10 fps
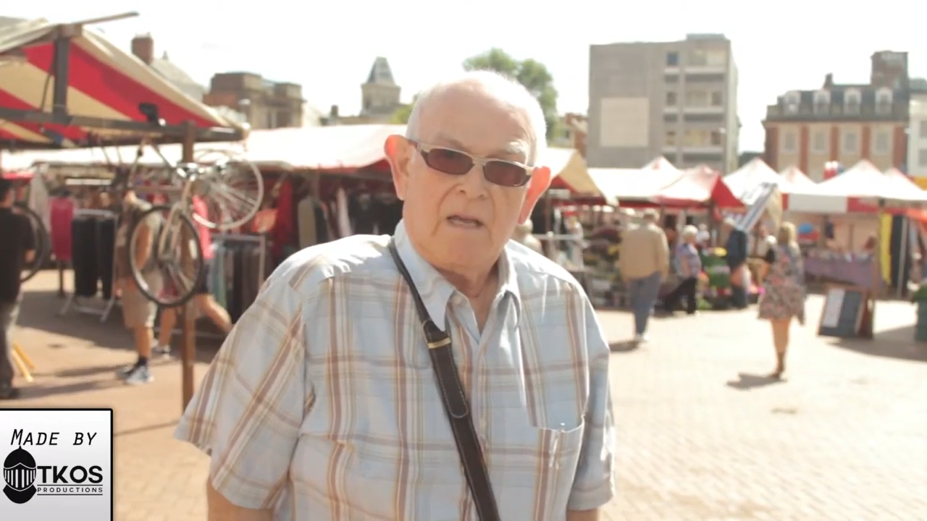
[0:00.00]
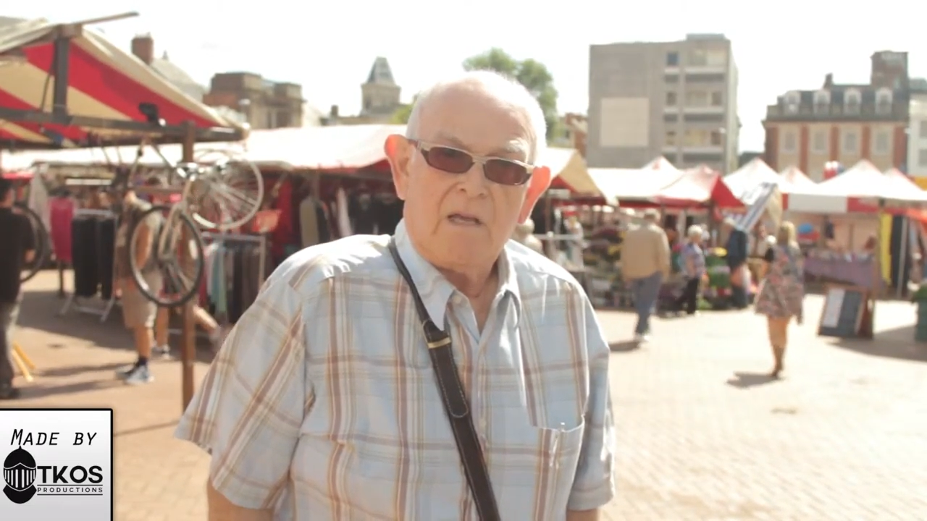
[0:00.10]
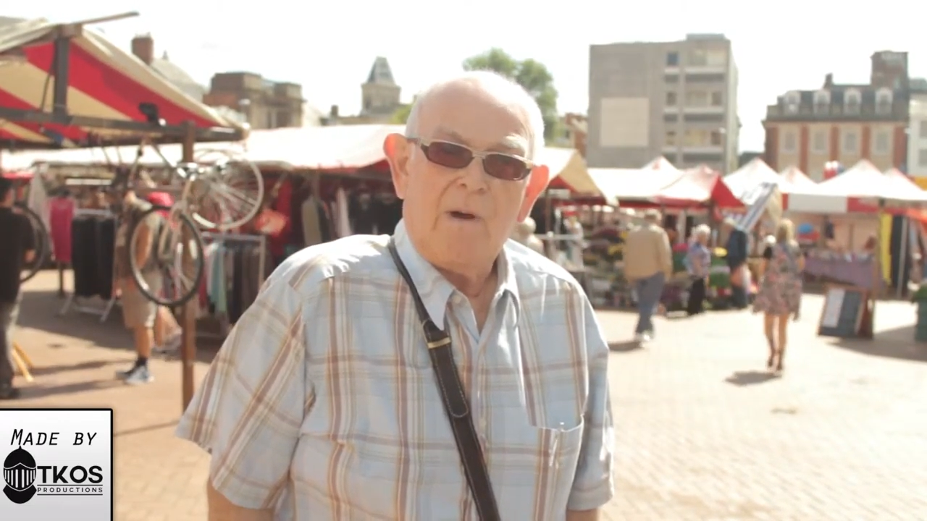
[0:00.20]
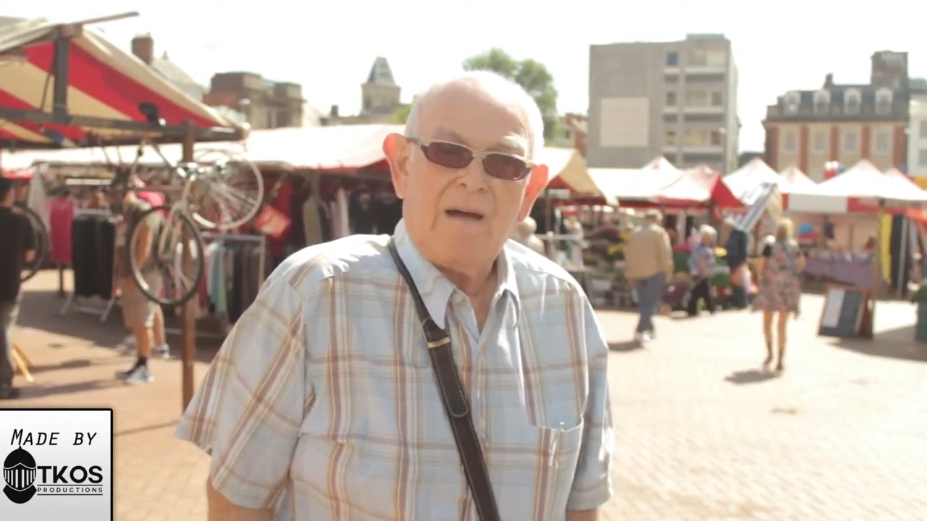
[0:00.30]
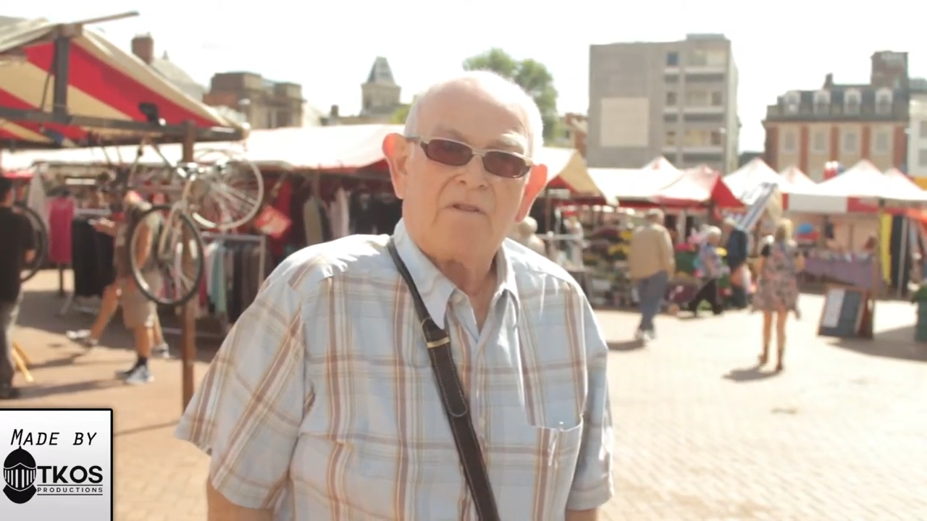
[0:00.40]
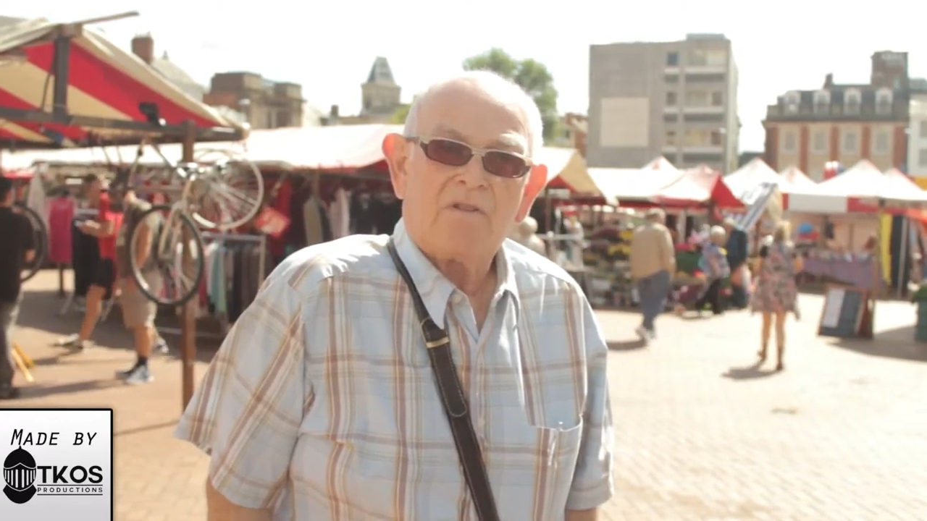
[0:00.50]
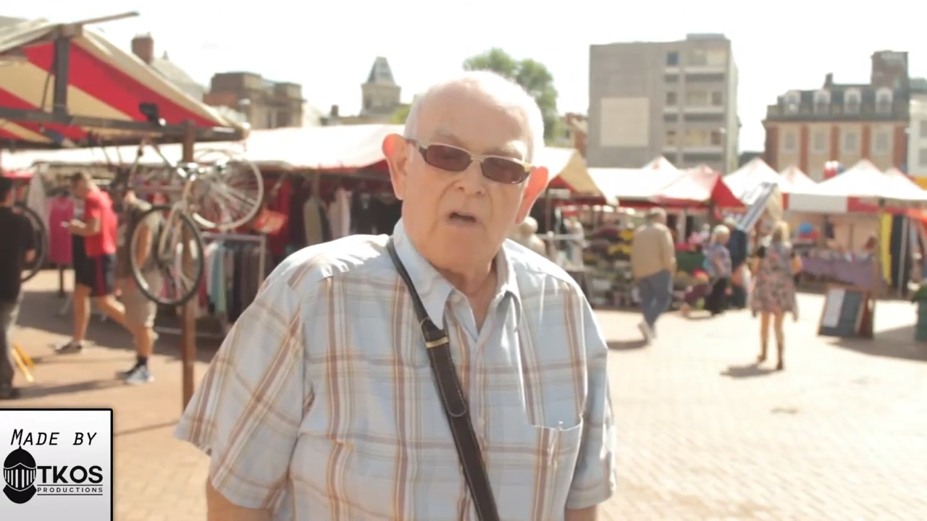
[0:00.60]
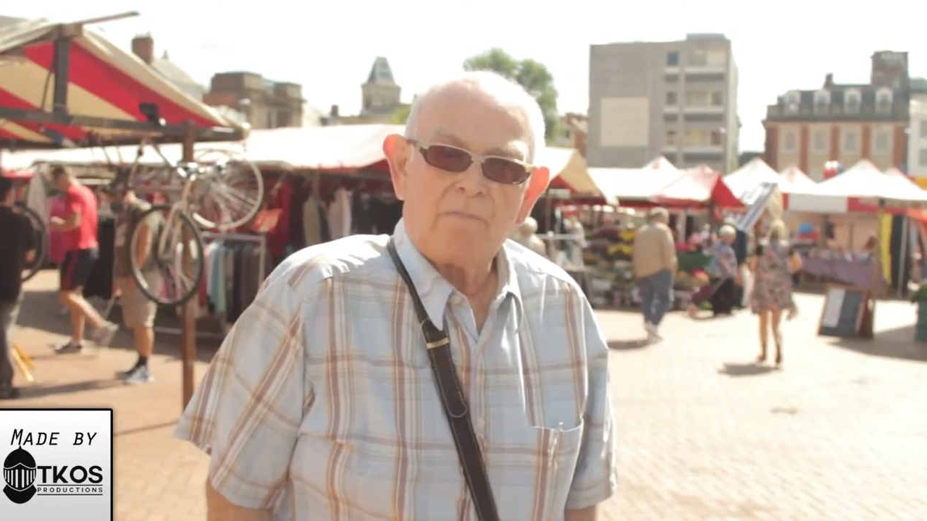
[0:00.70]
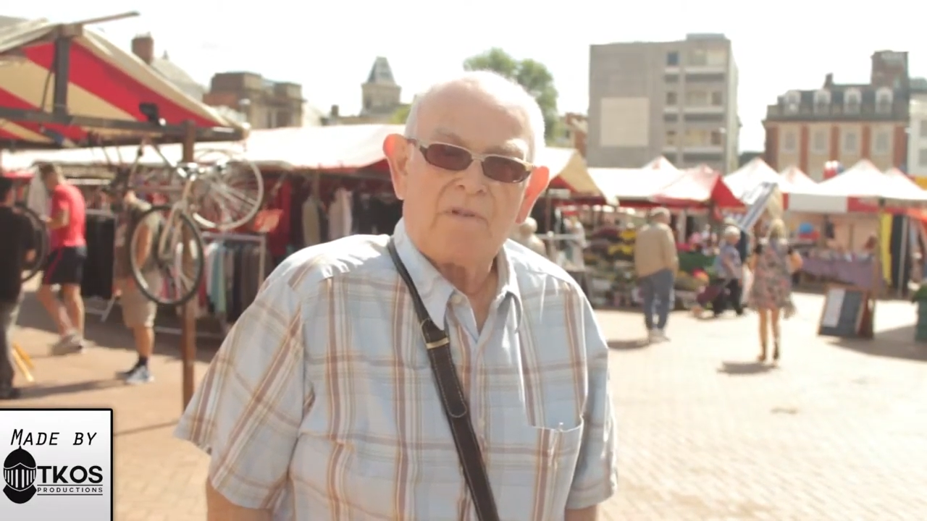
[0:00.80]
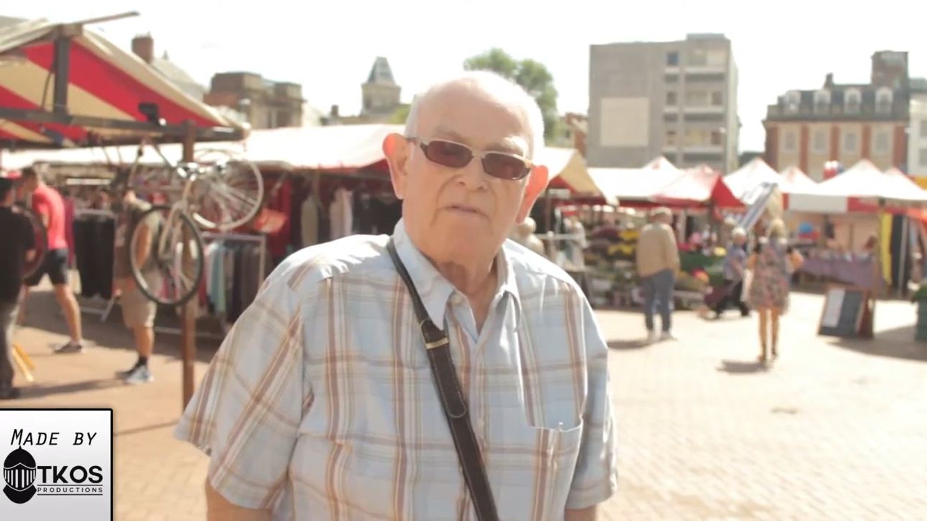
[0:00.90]
You have a
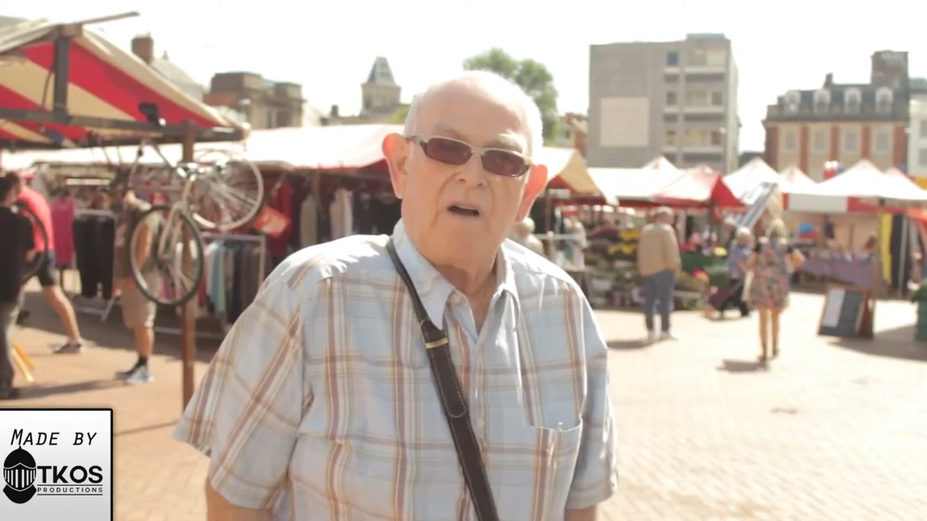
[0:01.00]
job to